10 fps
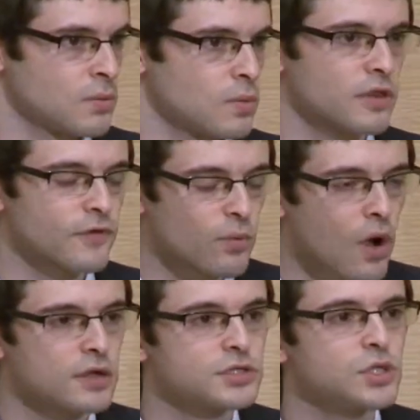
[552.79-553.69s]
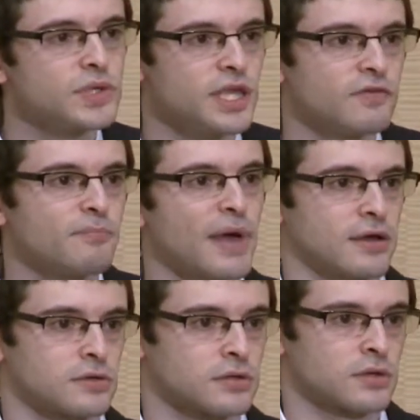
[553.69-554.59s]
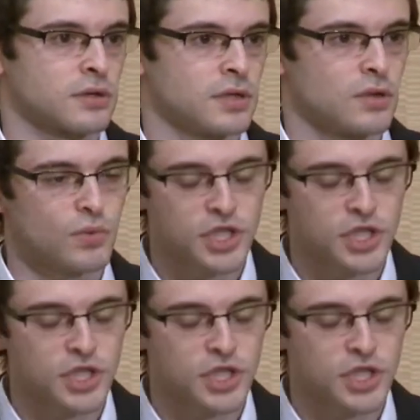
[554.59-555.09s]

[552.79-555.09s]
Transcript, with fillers: Well, if we want to do even better, we